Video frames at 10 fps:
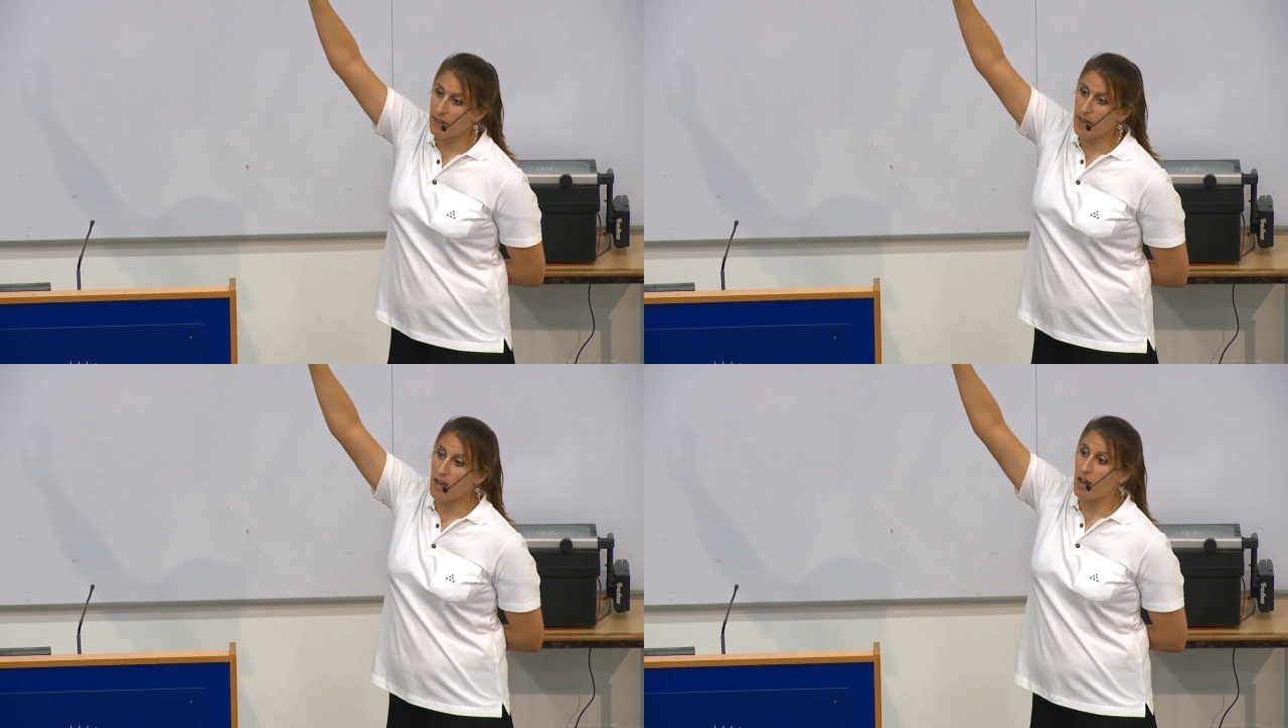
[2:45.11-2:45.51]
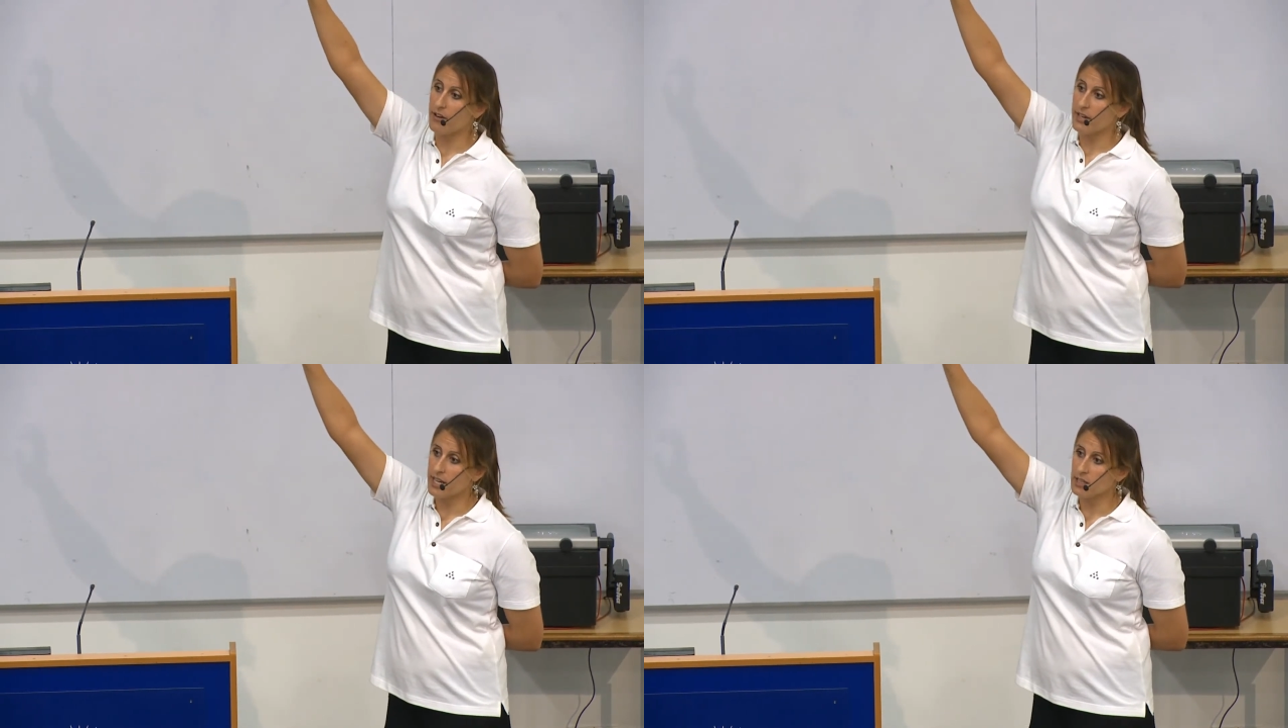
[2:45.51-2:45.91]
They
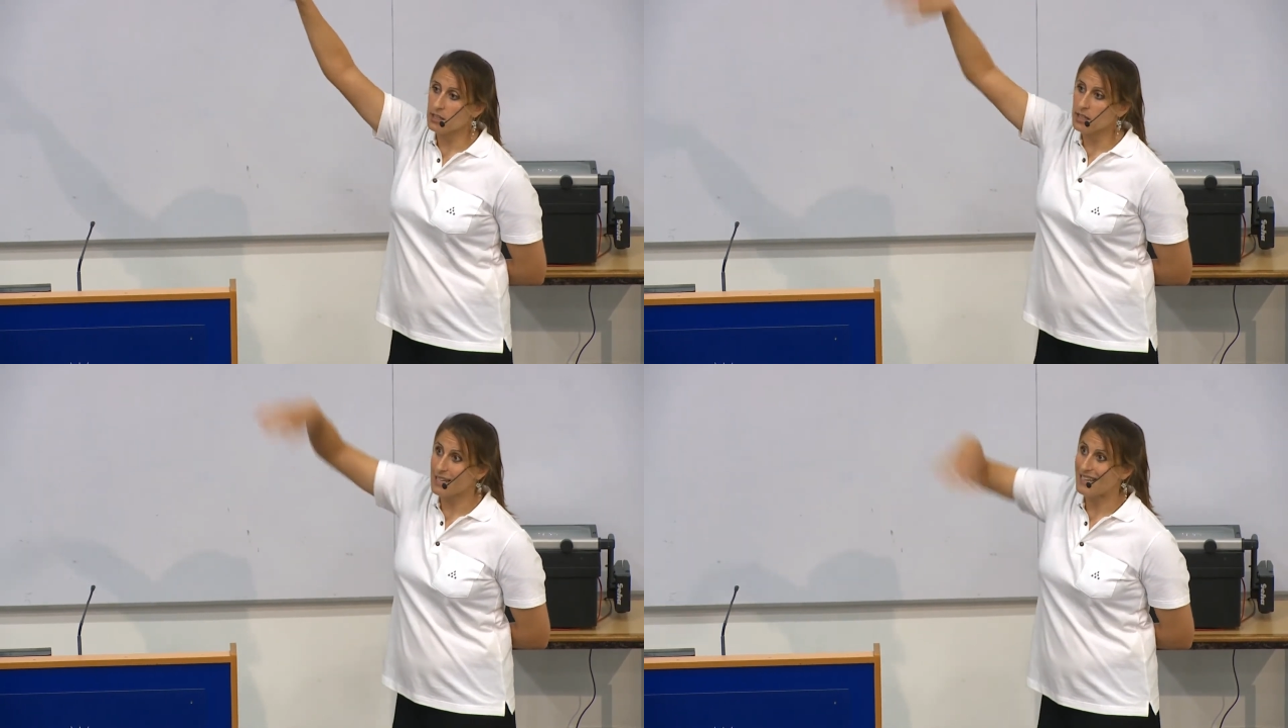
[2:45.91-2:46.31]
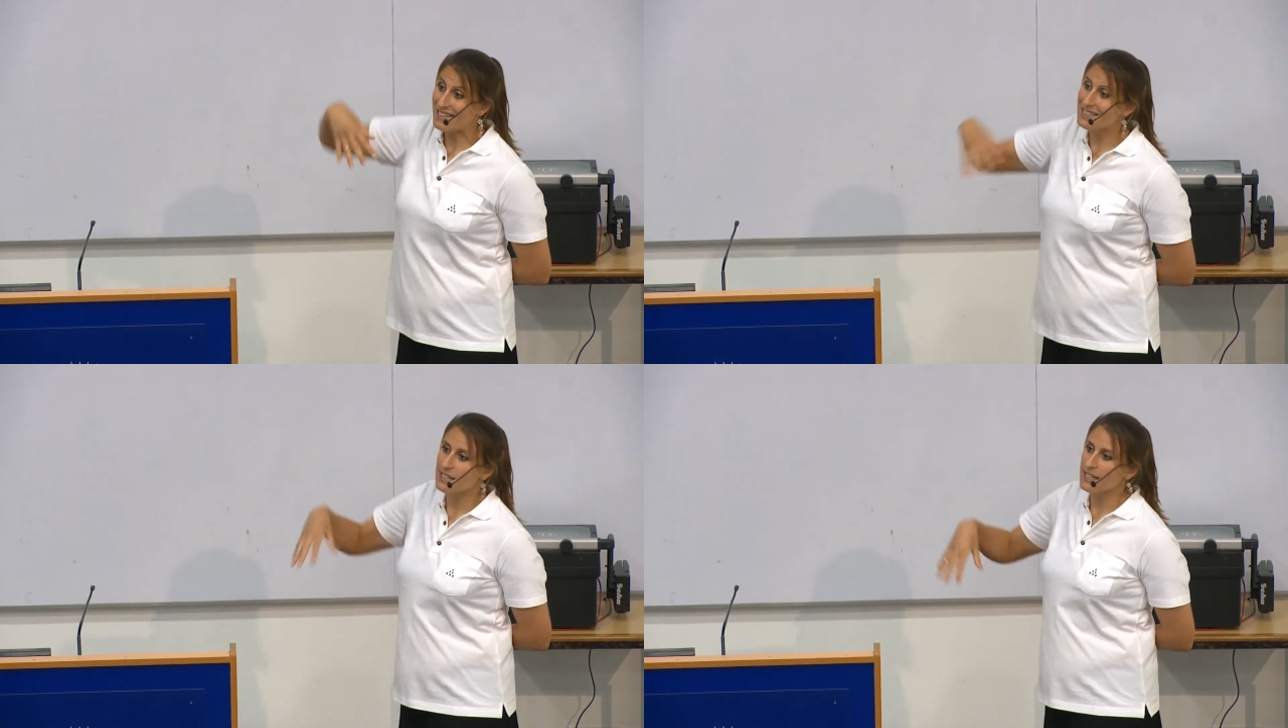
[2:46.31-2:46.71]
are endangered. It
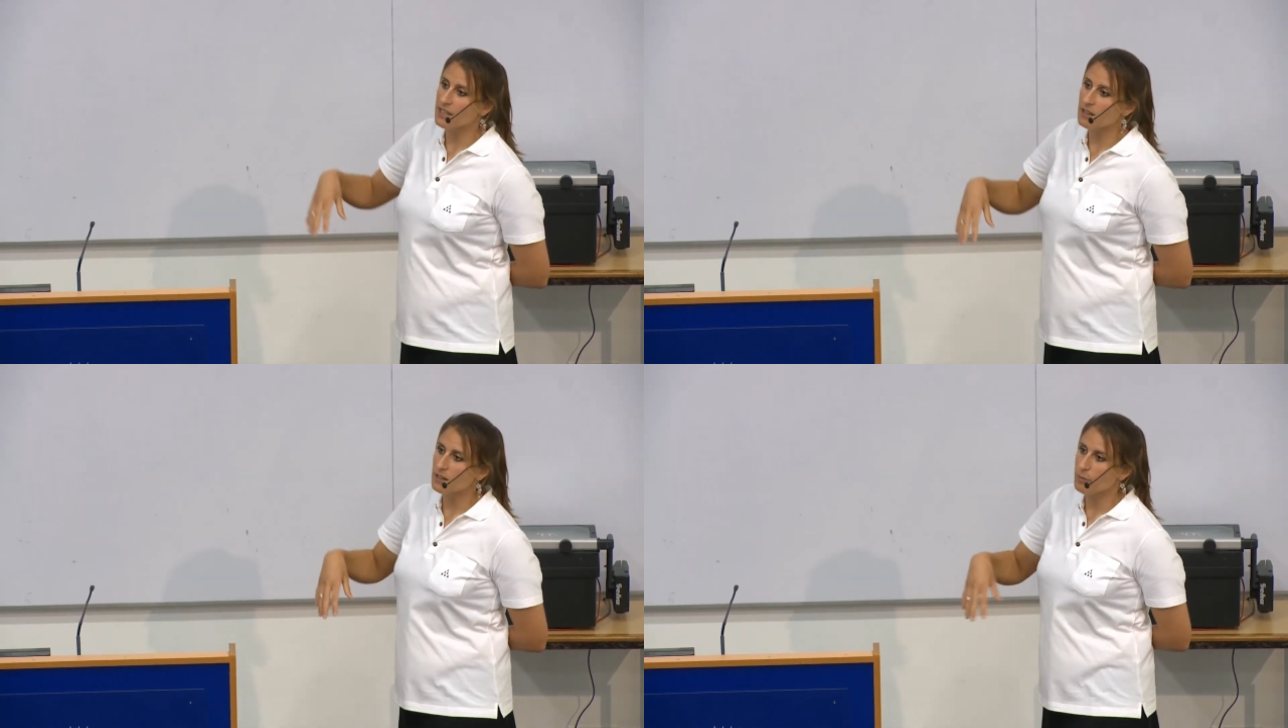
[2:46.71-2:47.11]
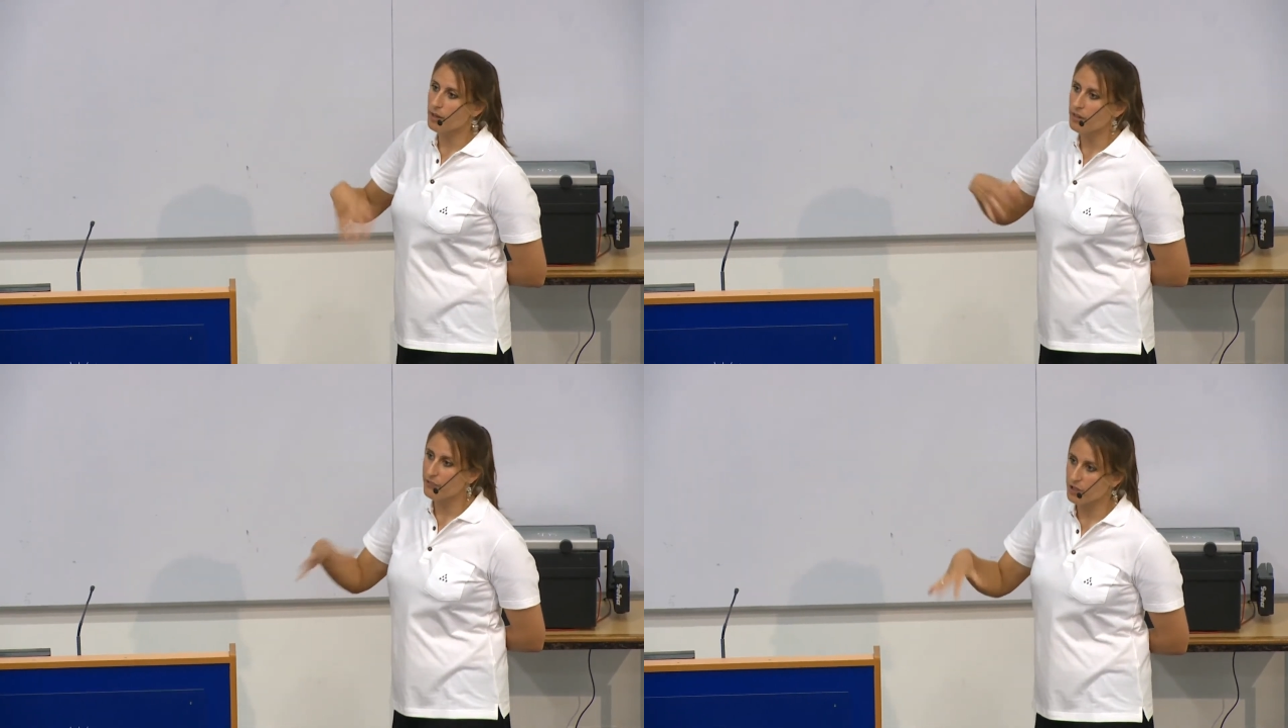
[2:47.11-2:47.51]
is illegal,
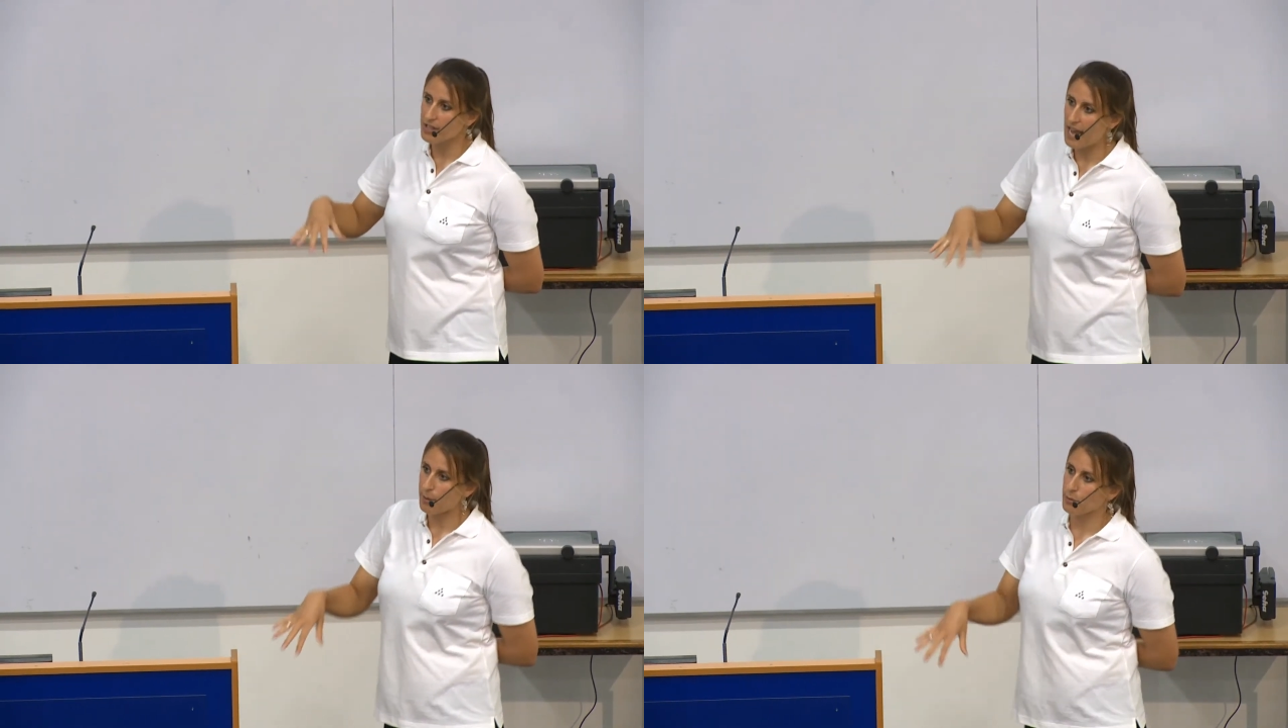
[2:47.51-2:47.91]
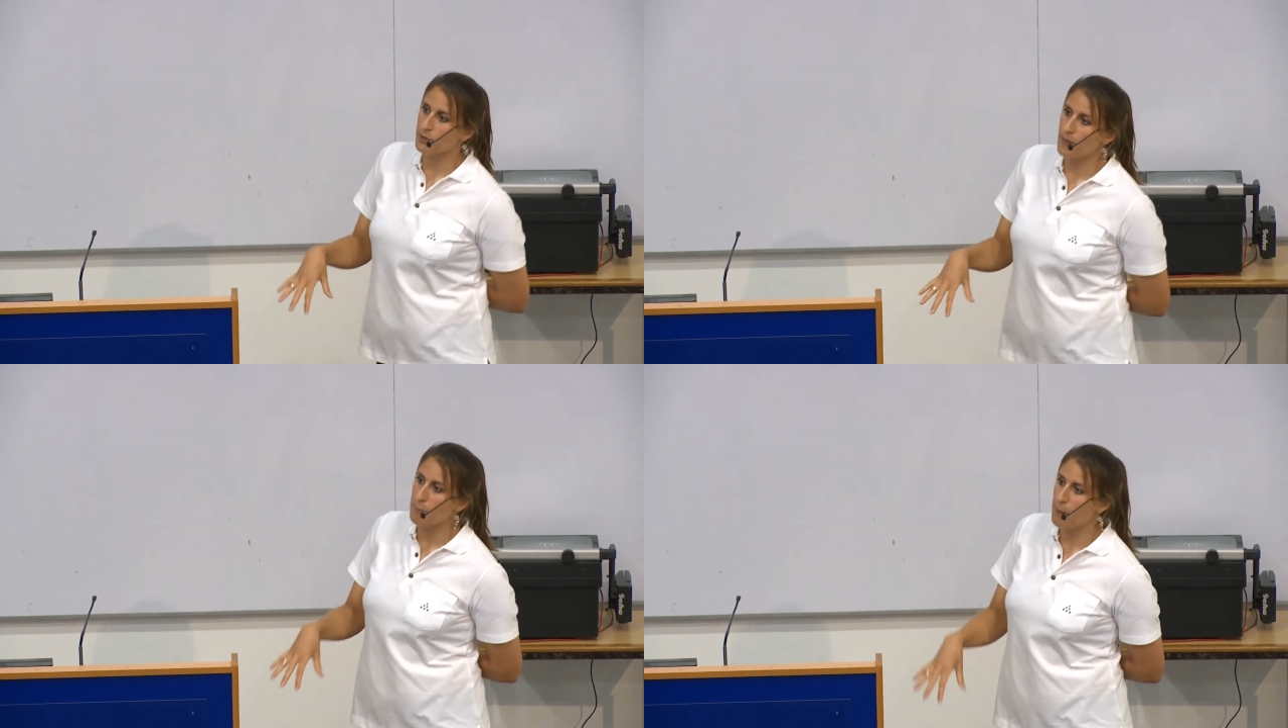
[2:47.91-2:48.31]
one of the first
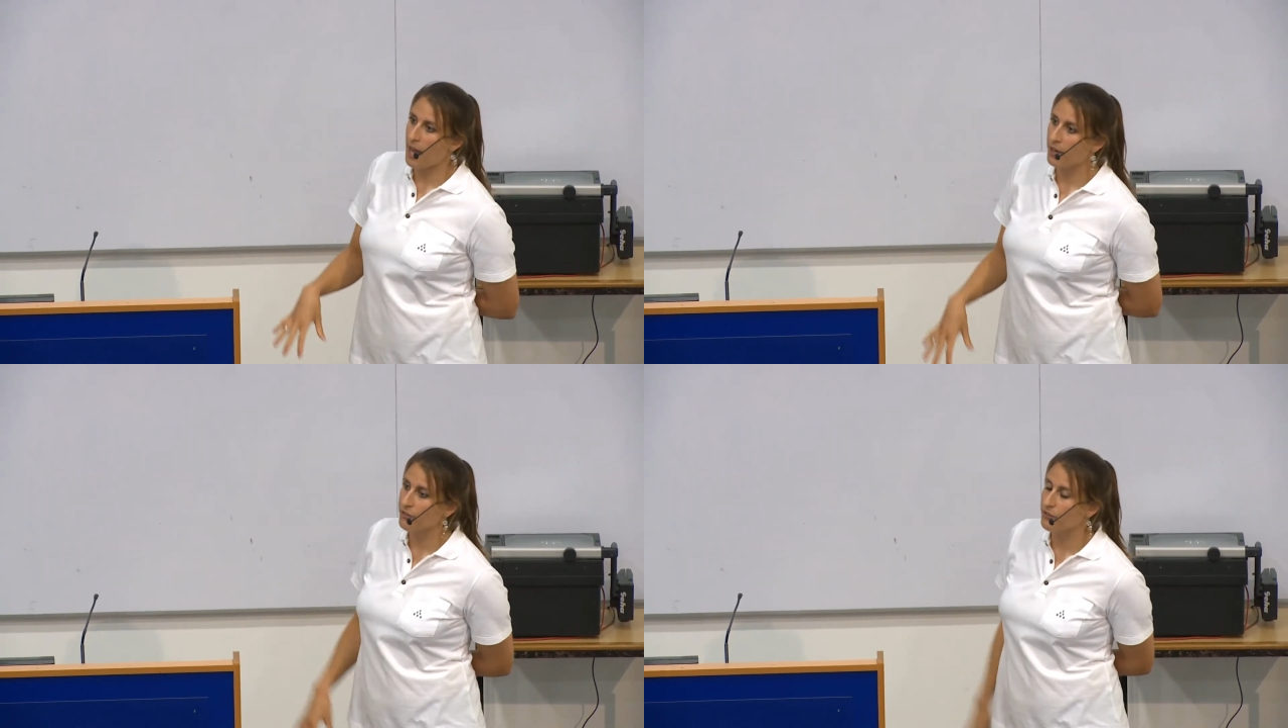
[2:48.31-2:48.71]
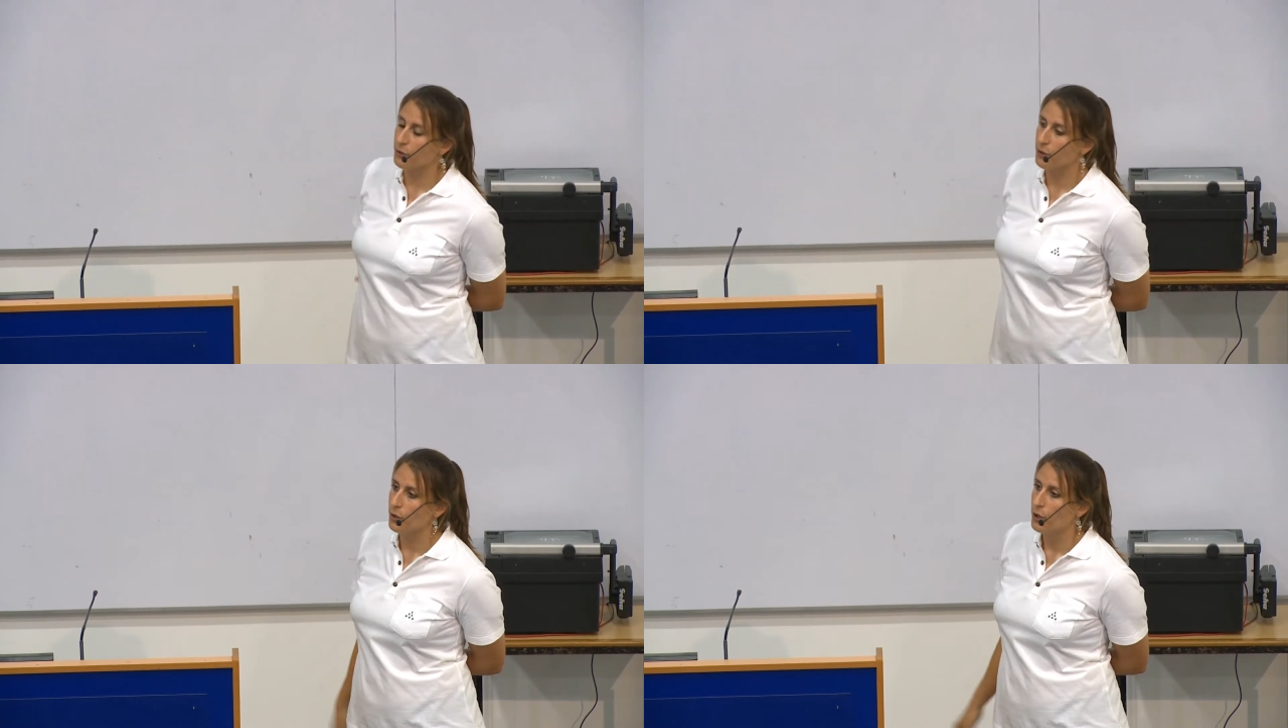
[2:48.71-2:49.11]
animals they banned
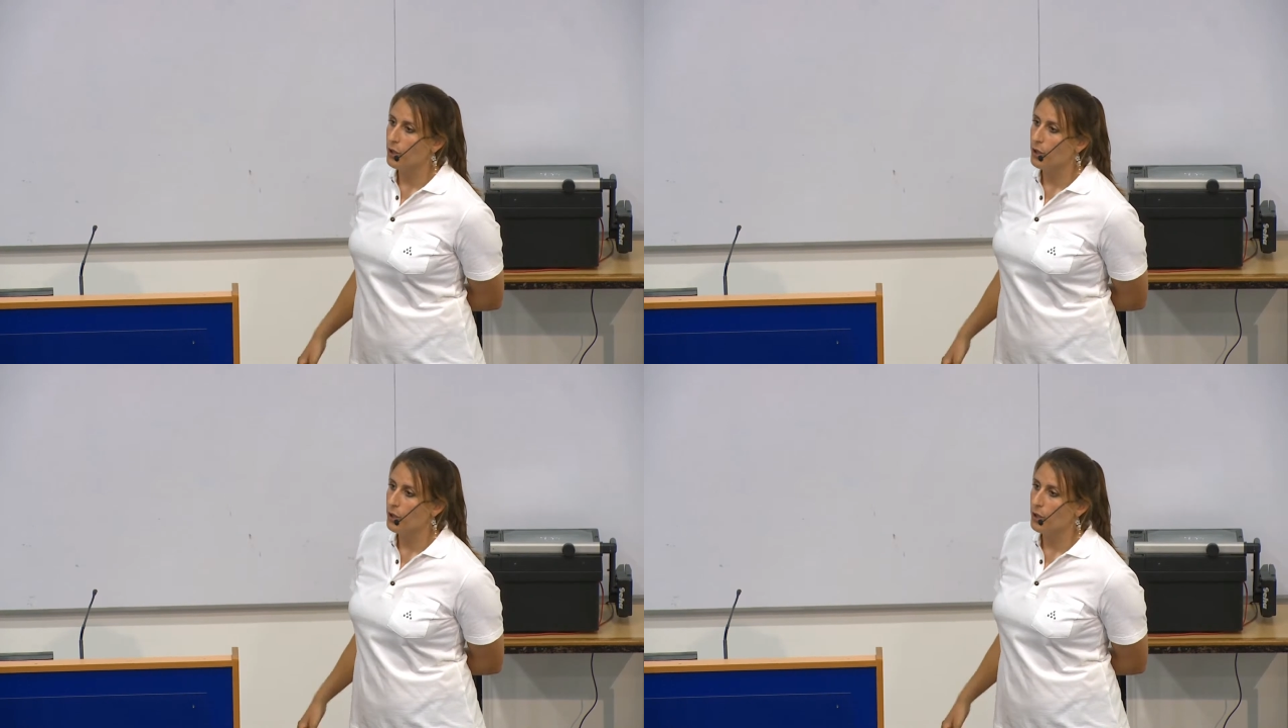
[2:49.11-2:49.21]
for